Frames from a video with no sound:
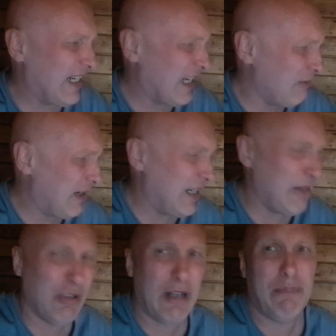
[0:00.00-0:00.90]
And I reckon
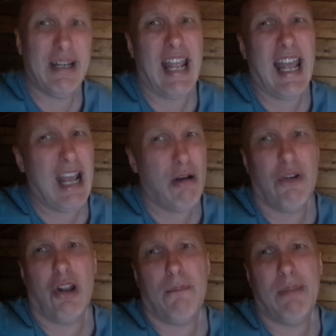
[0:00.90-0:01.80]
it would have been a hell of
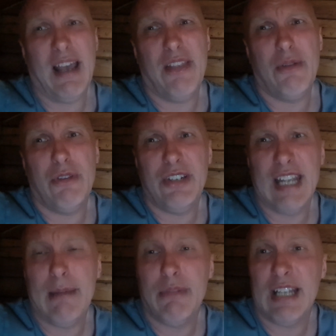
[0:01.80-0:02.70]
a lot better than the
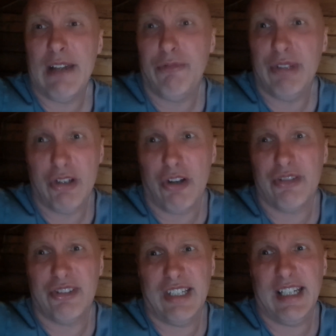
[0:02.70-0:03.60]
Dame of Death we
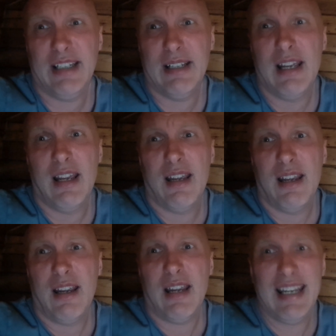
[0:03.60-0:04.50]
got to see
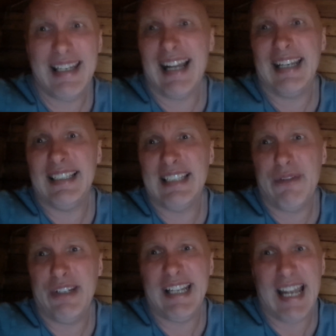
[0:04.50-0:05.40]
in
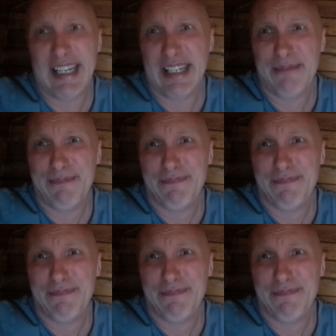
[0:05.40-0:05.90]
1978.